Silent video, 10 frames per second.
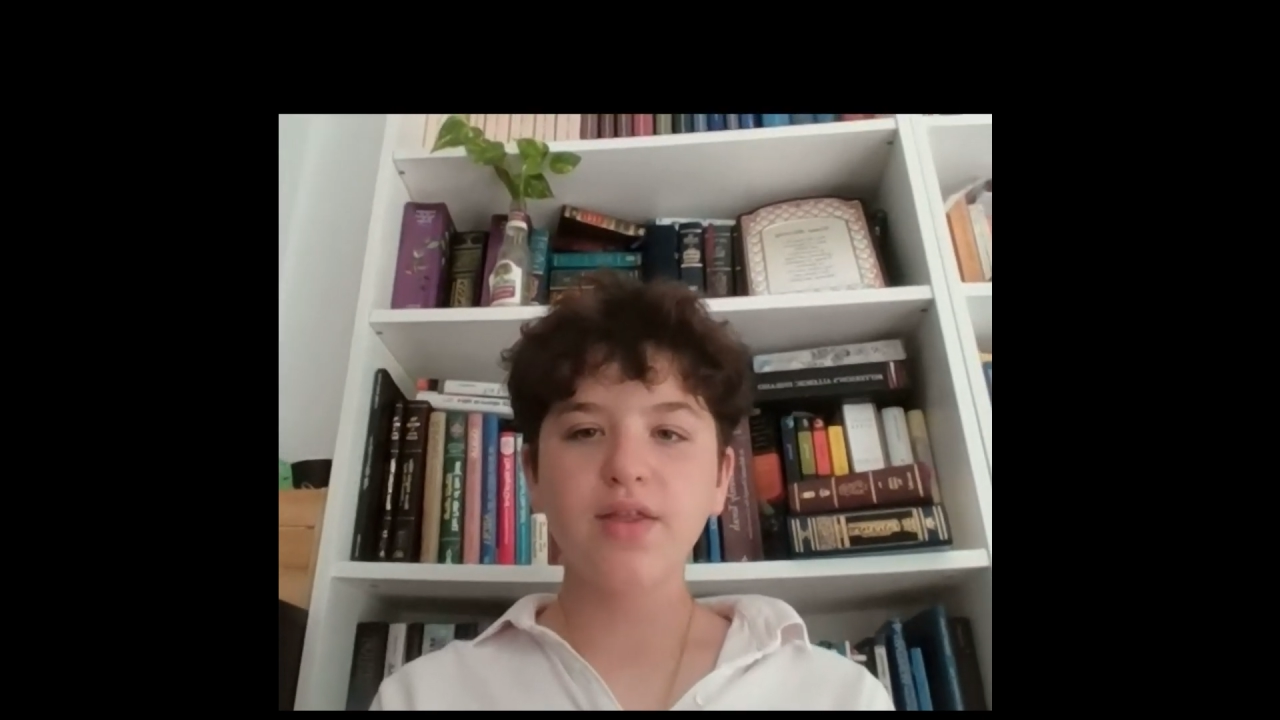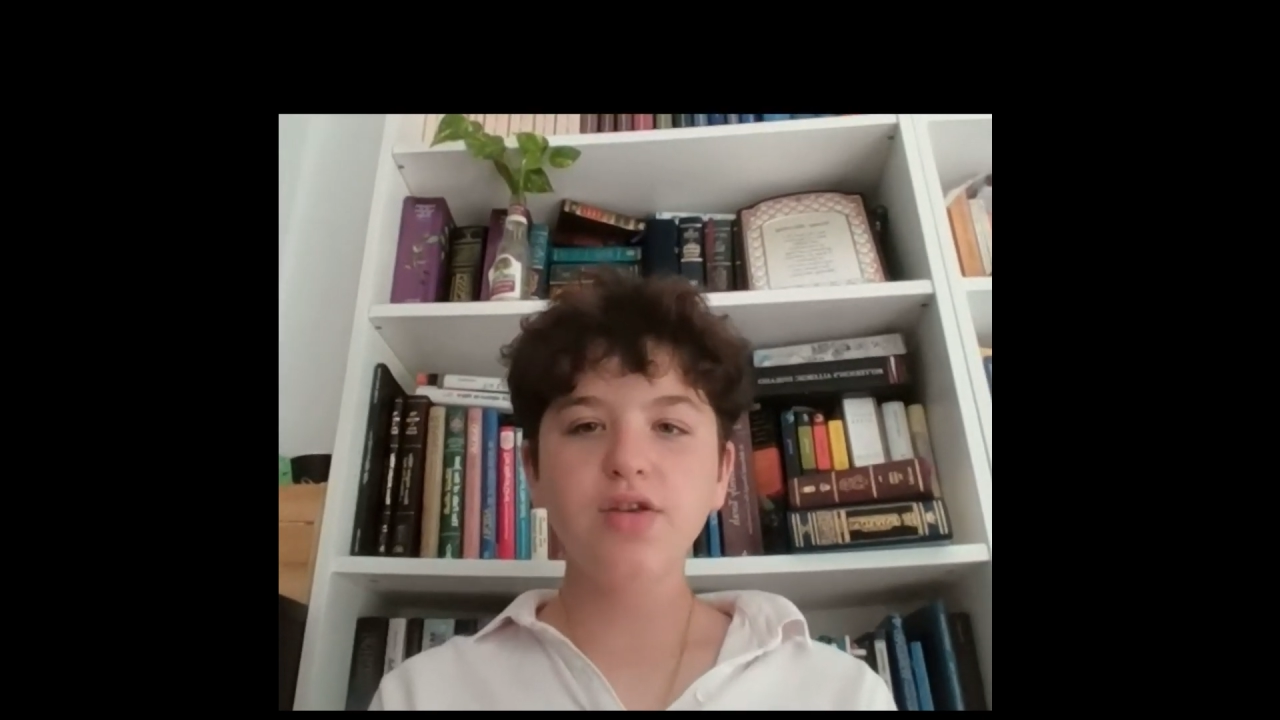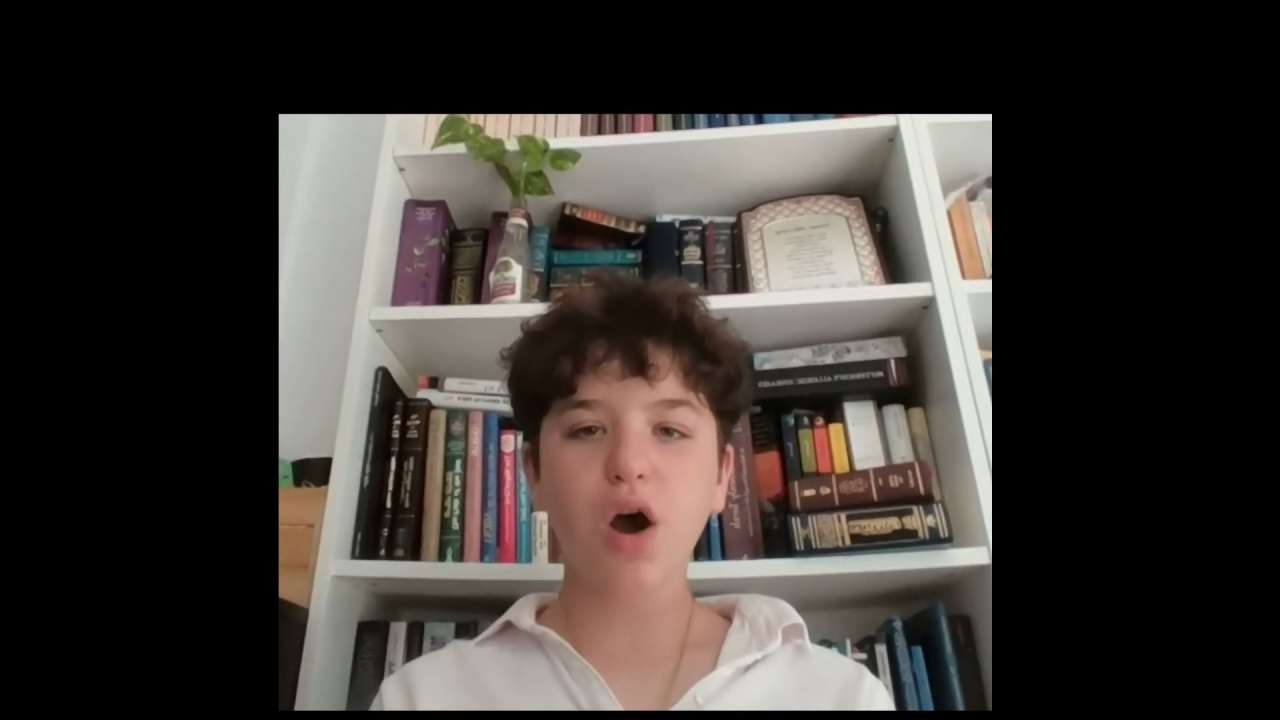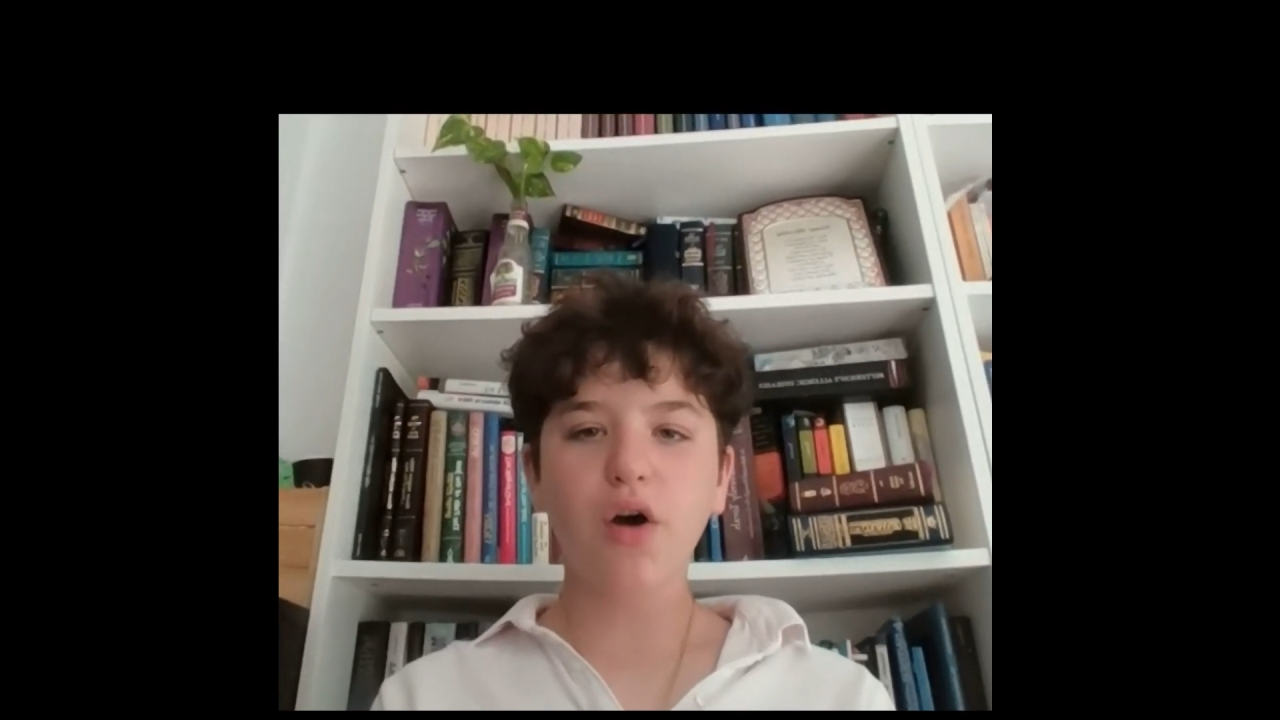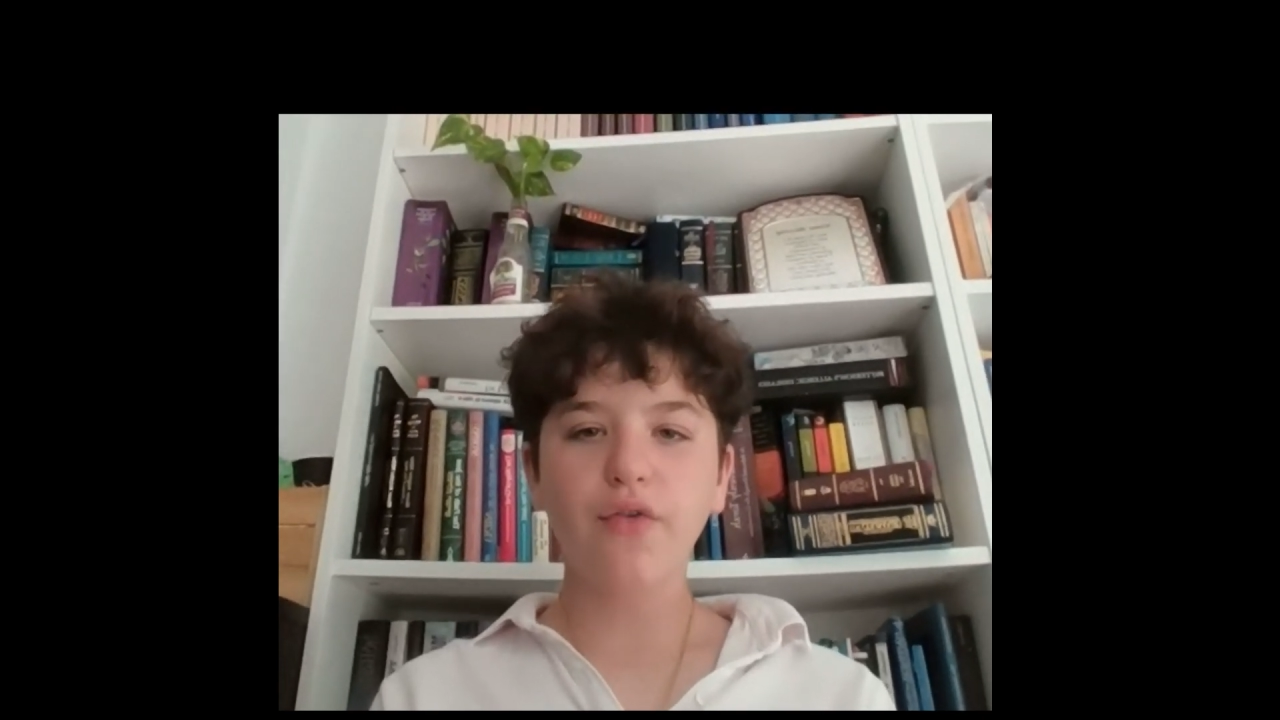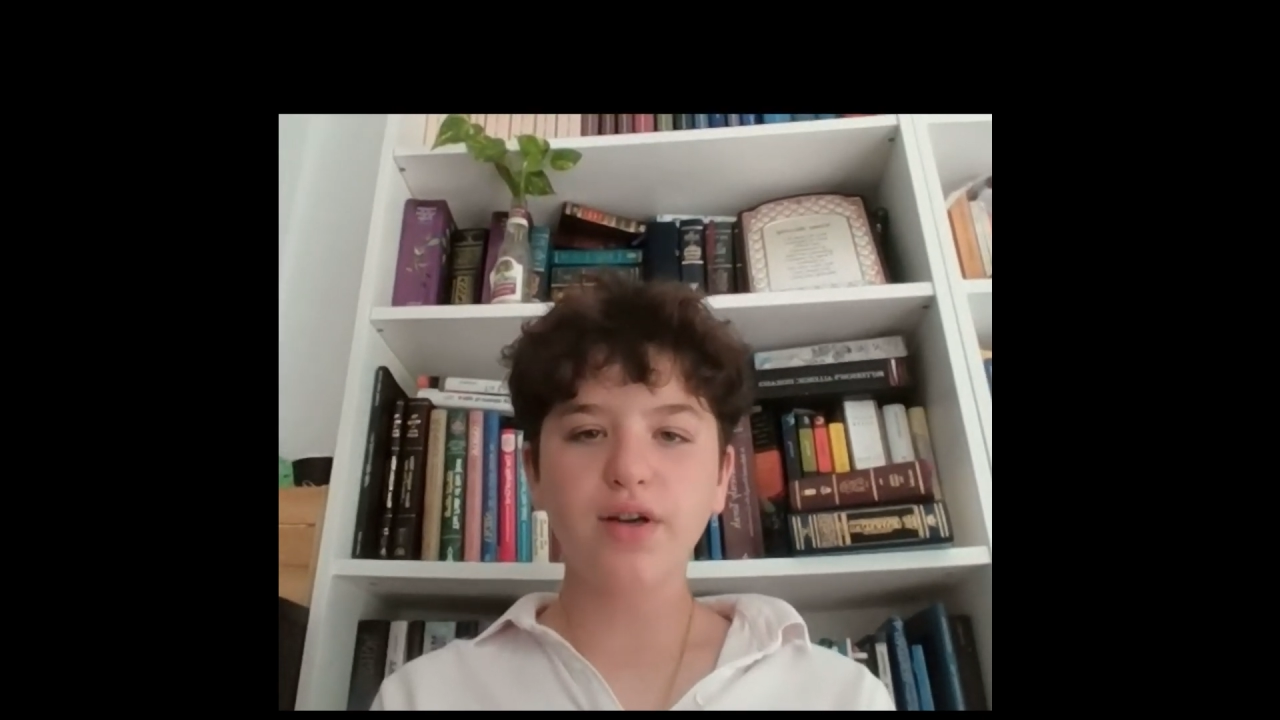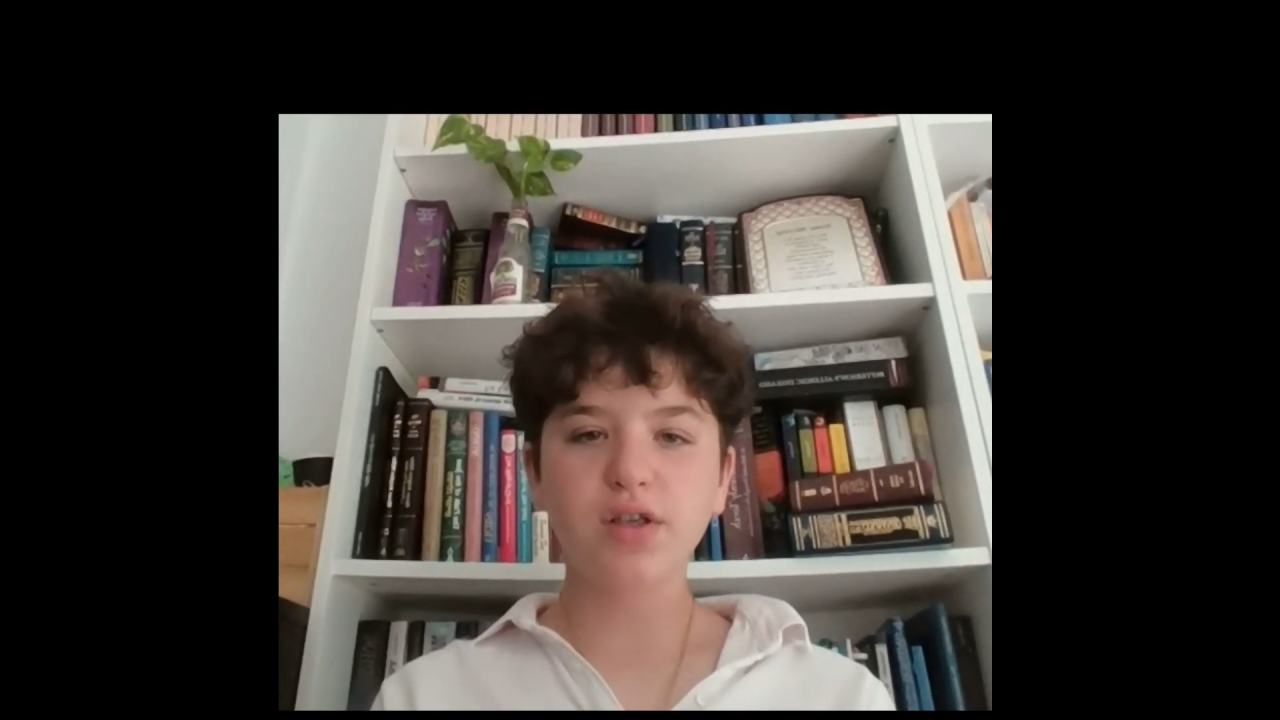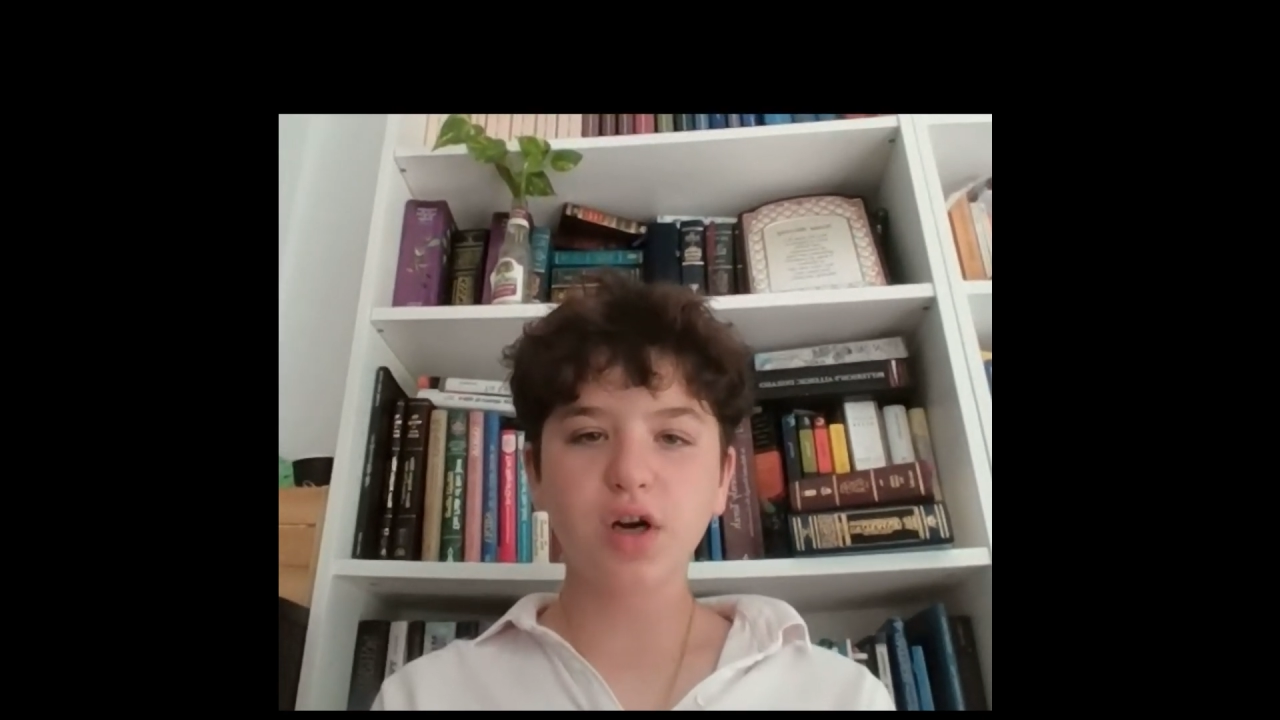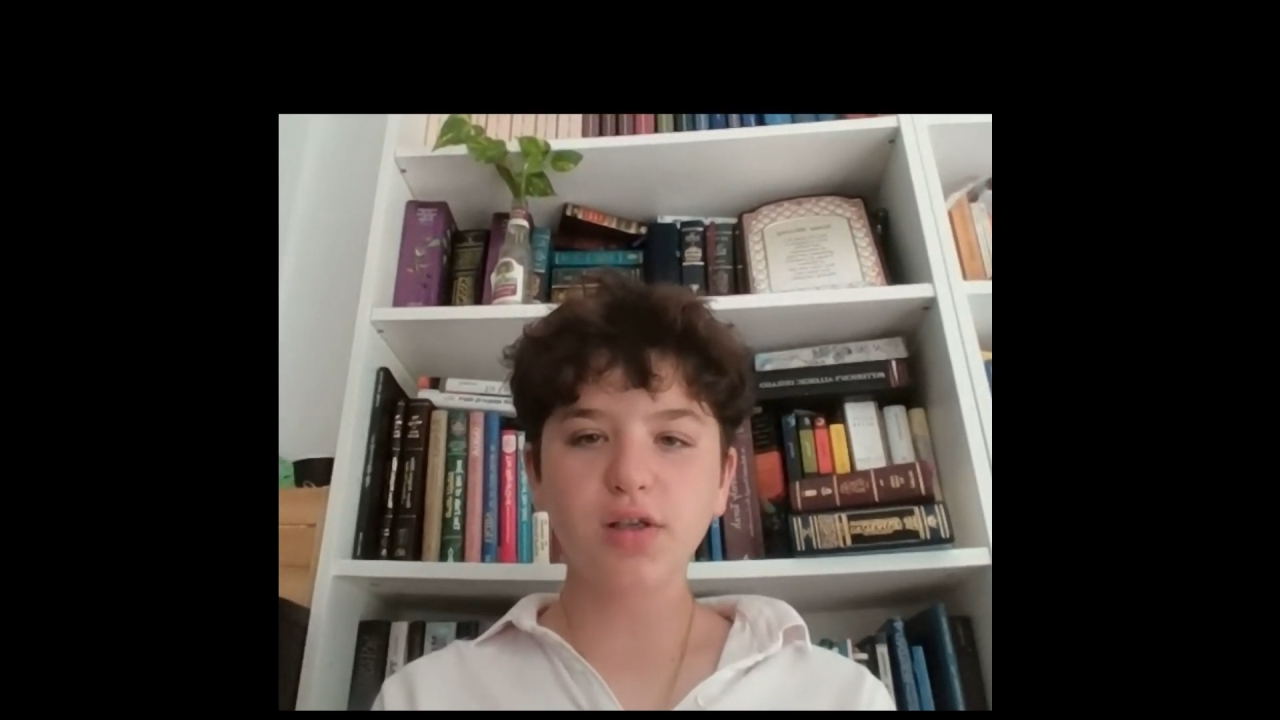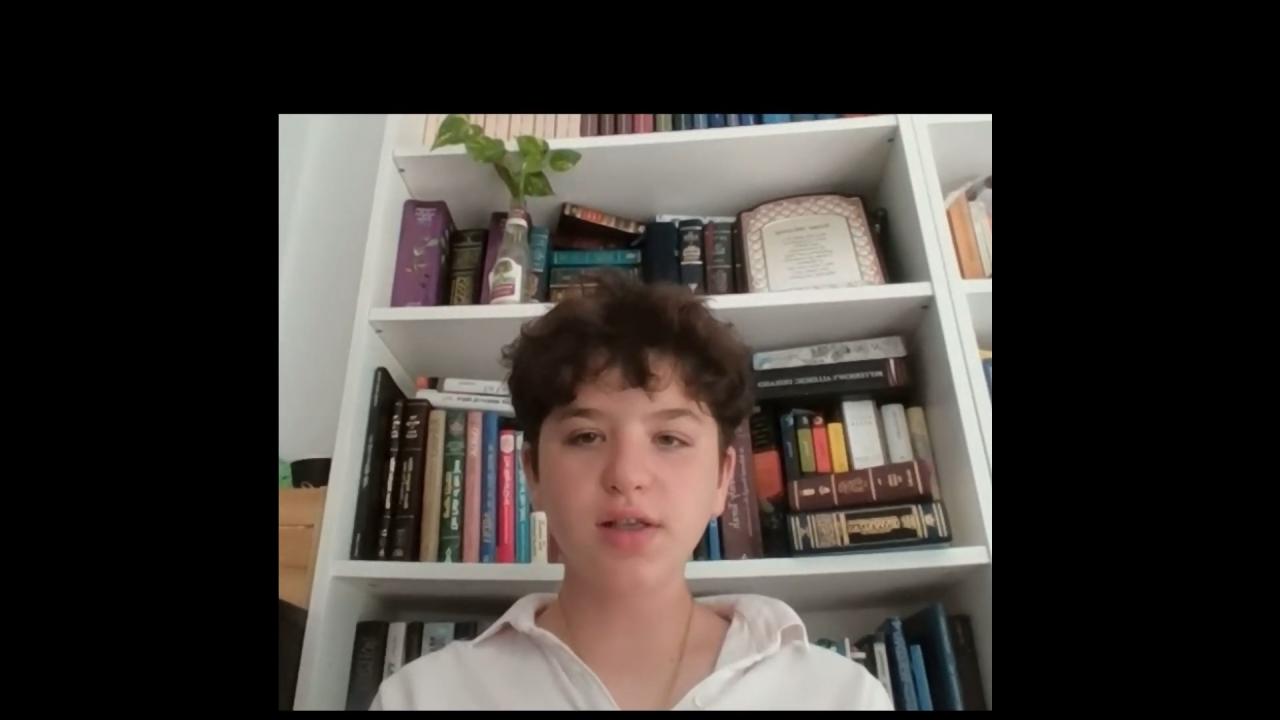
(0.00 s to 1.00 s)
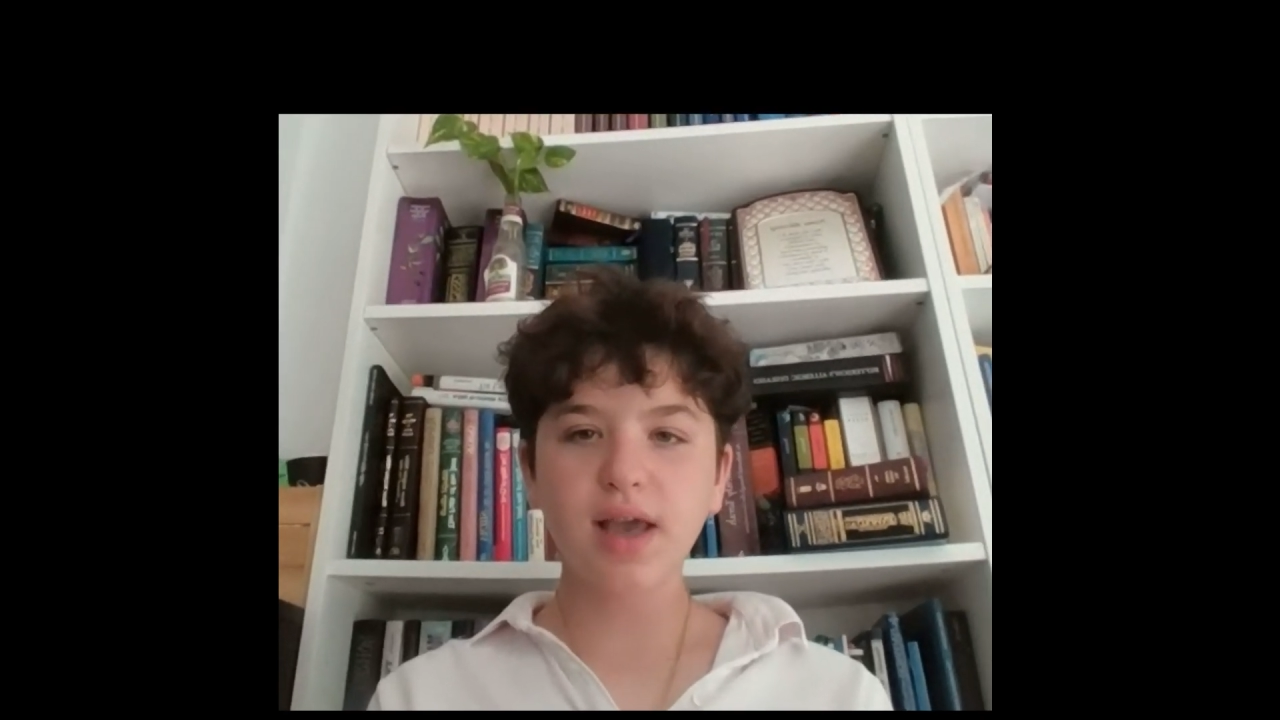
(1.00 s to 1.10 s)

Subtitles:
This offering starts